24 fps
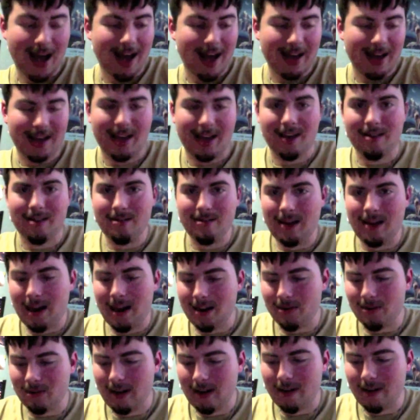again, I
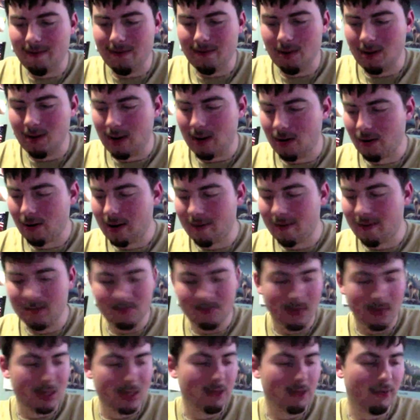don't have as
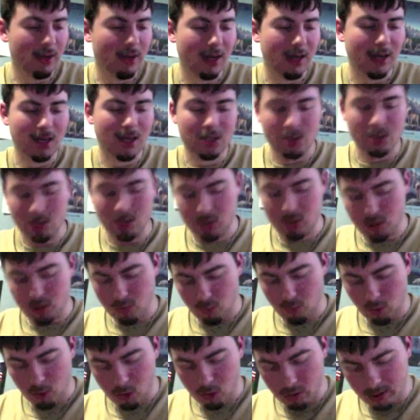much of a connection to
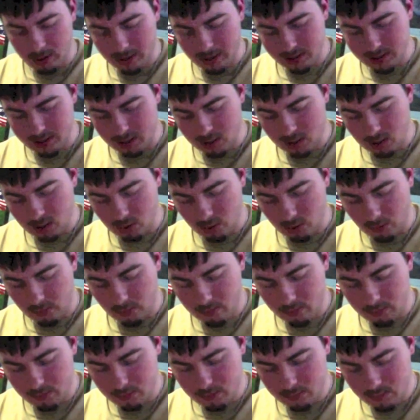Roll as I do
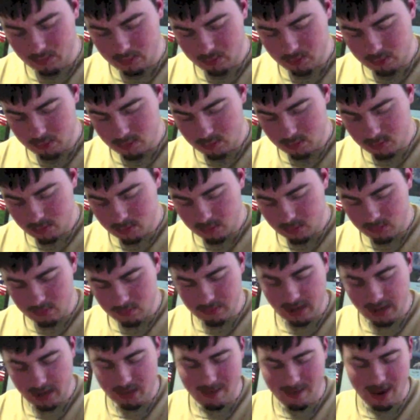
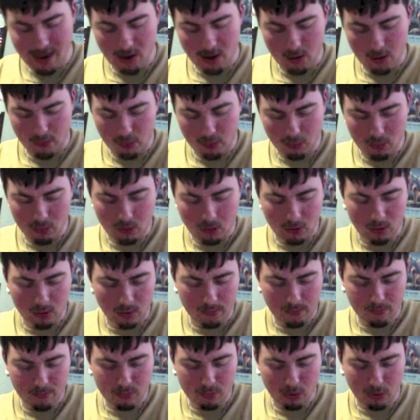Mega Man or
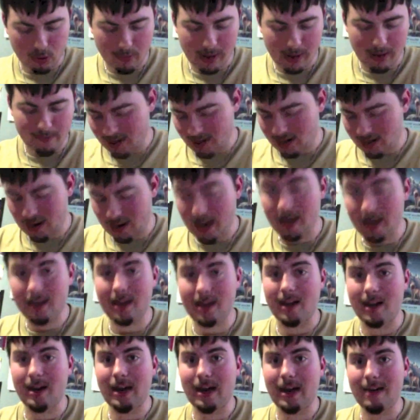Proto Man.
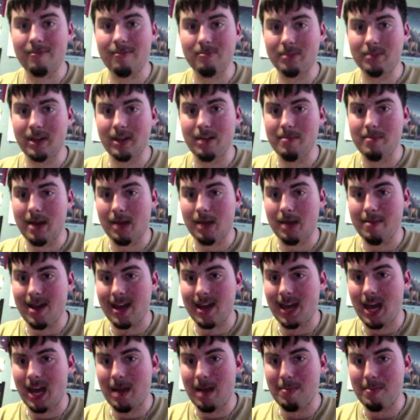Again, I haven't played a Mega Man
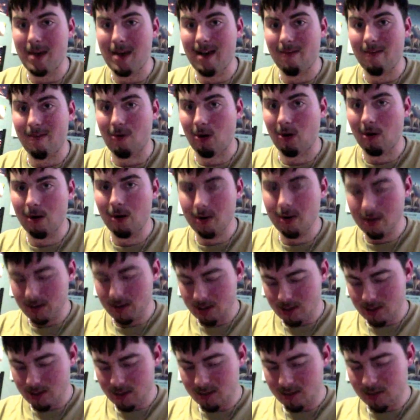game ever,
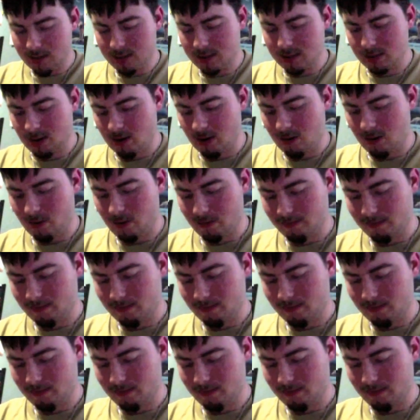so